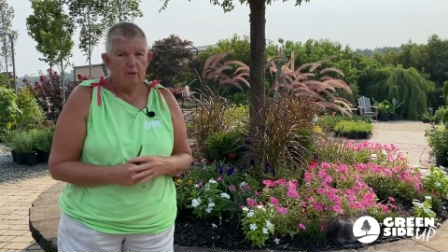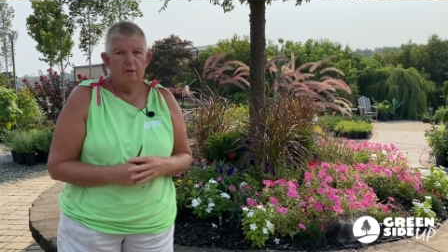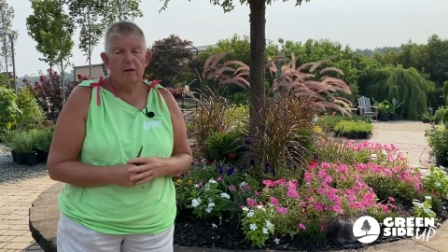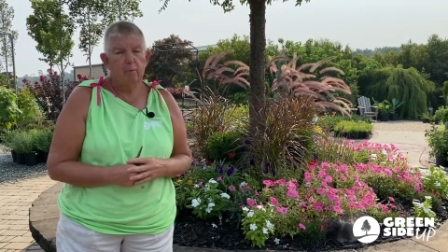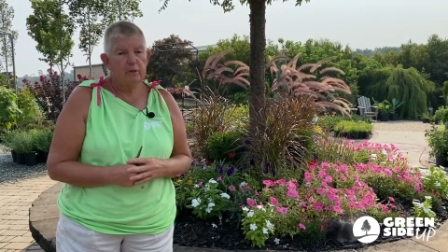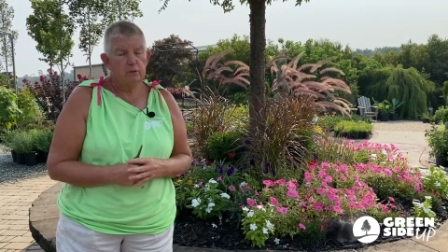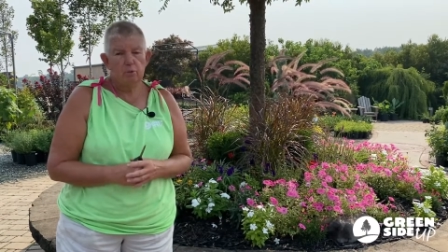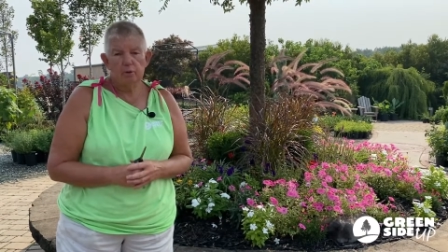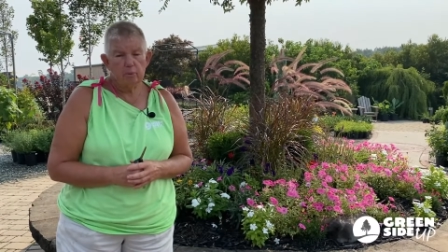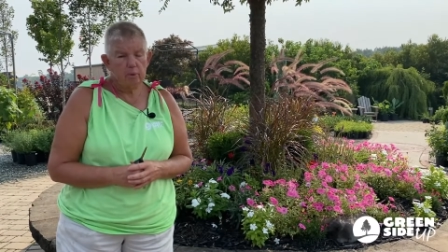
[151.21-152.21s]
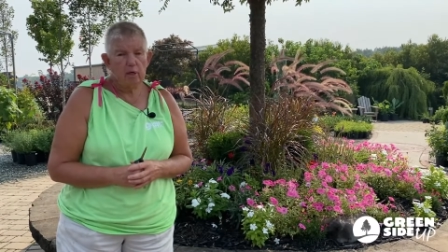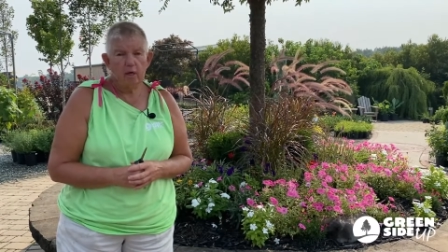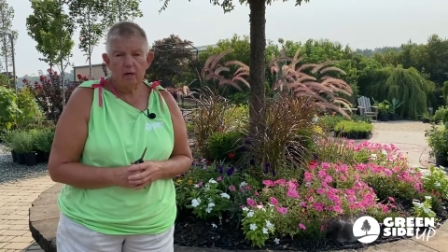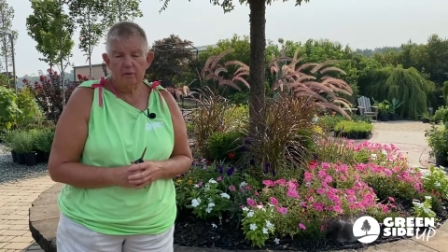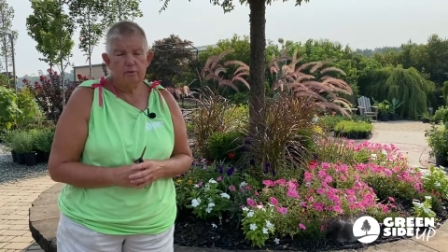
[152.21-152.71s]
Now, when it's really, really
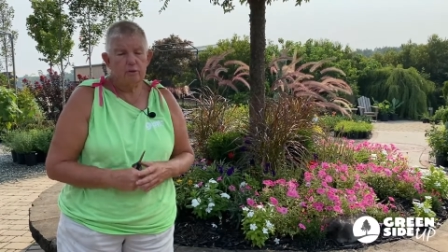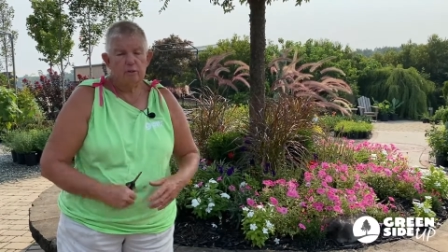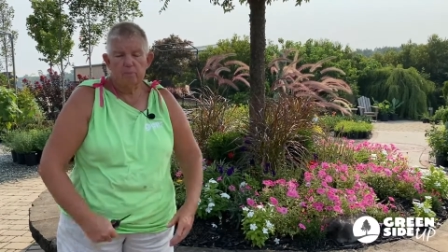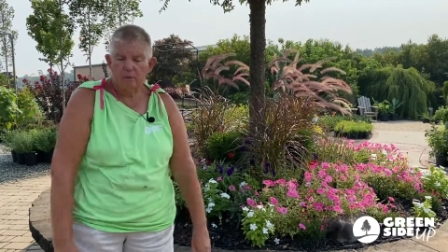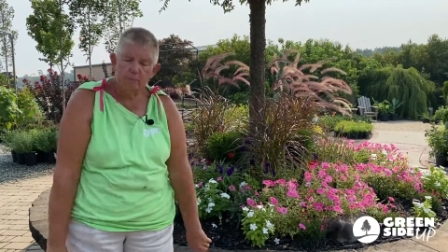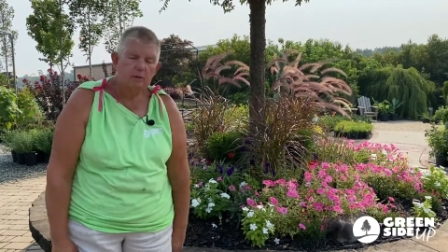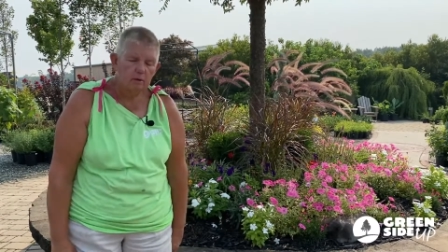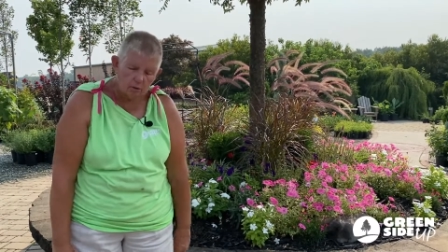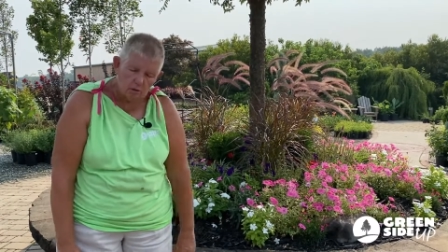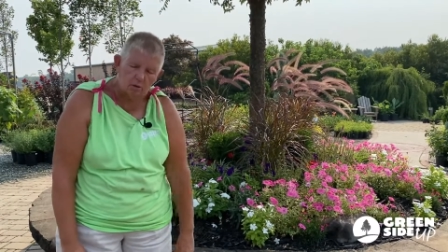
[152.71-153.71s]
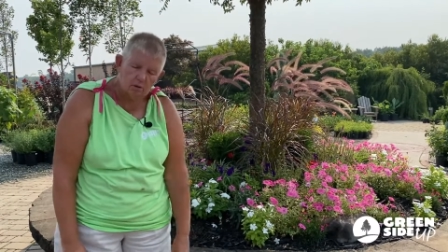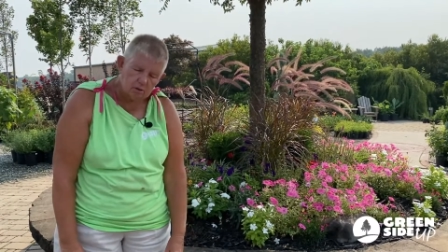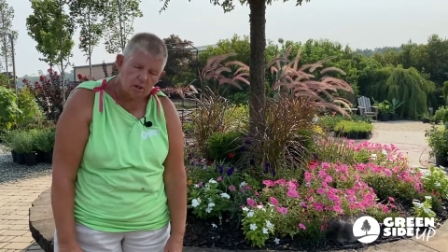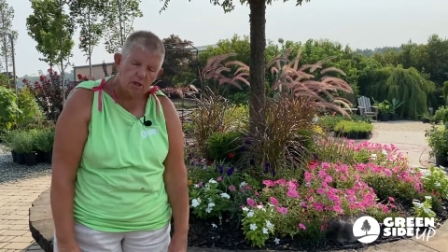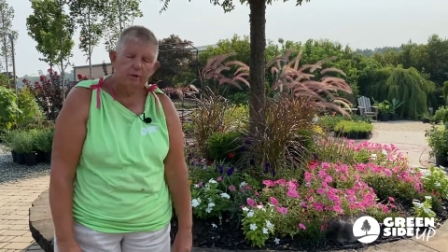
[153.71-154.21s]
hot, they're still maybe gonna look
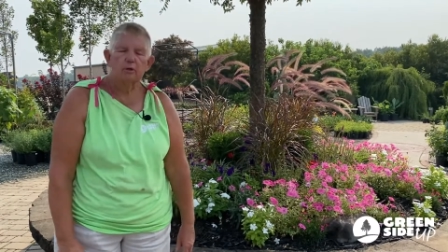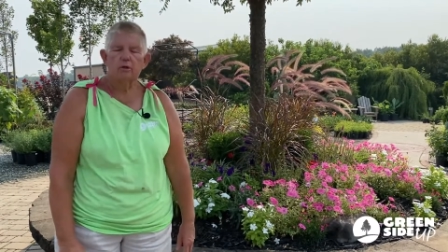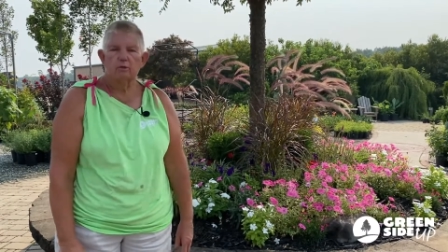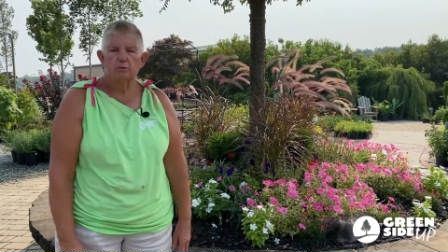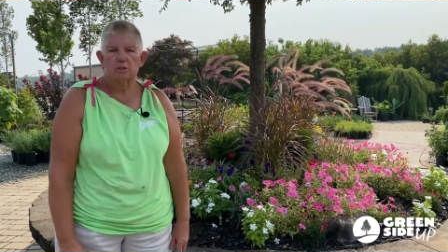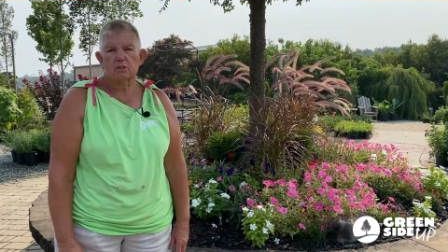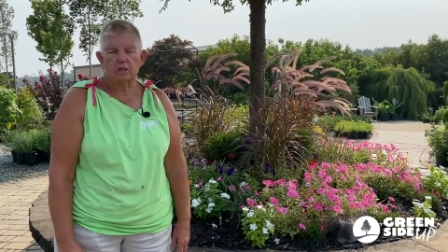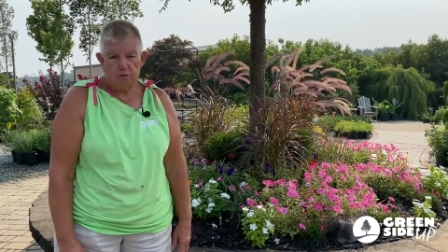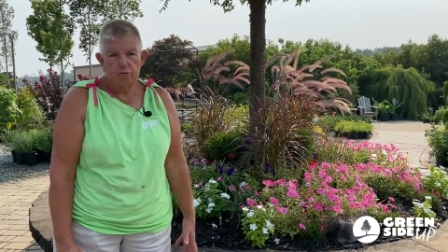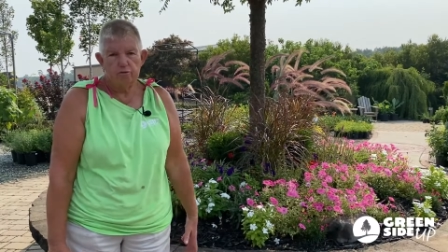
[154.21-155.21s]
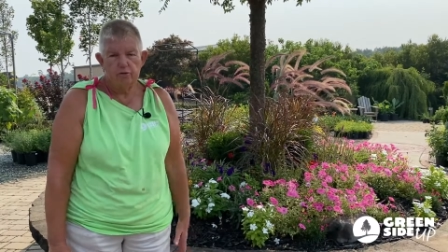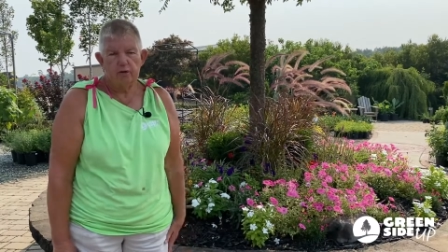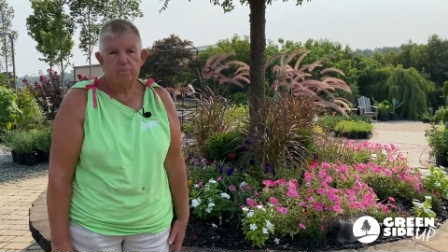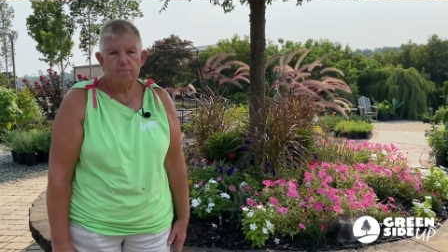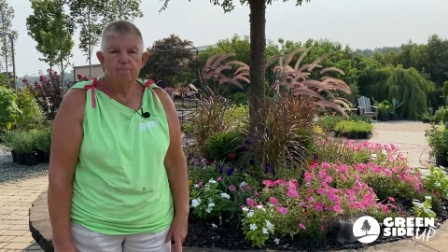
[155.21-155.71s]
tired, just like you
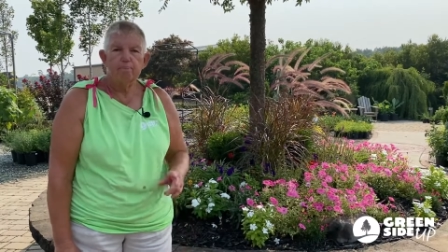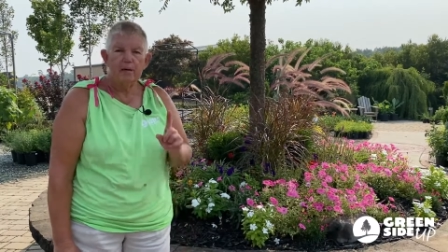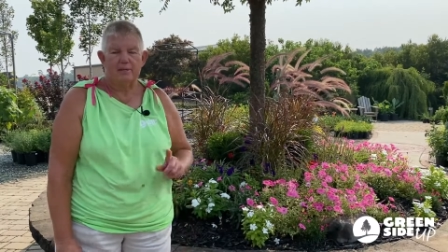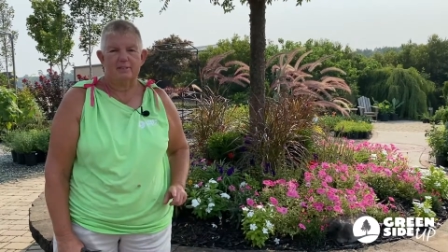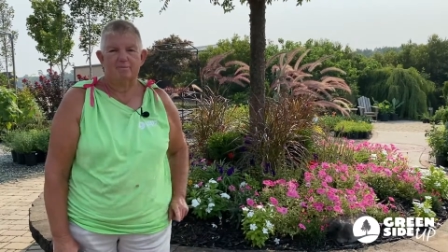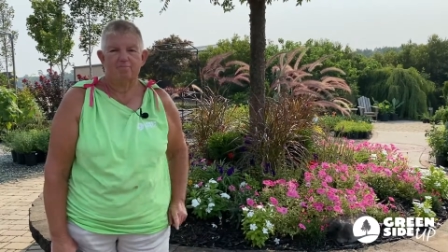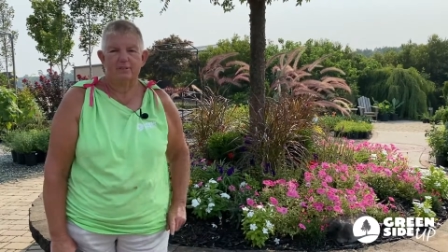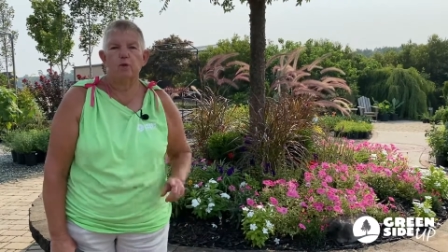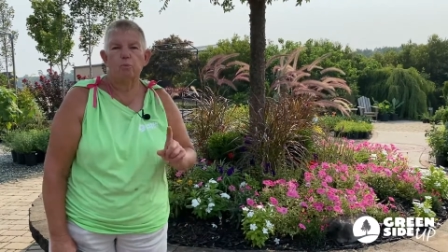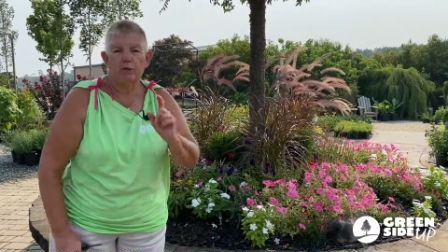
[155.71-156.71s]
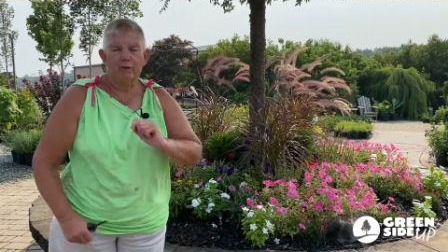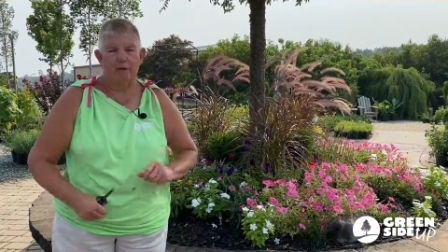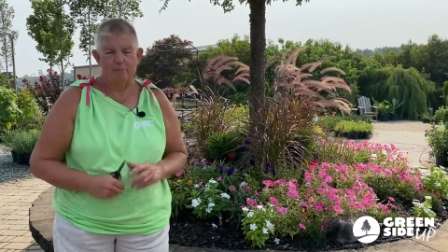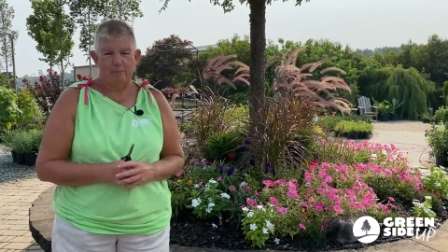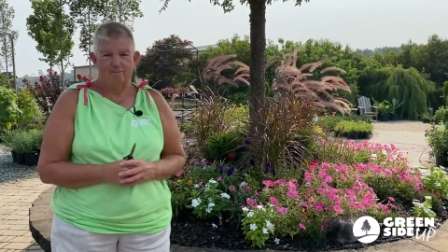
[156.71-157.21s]
feel, but it will help.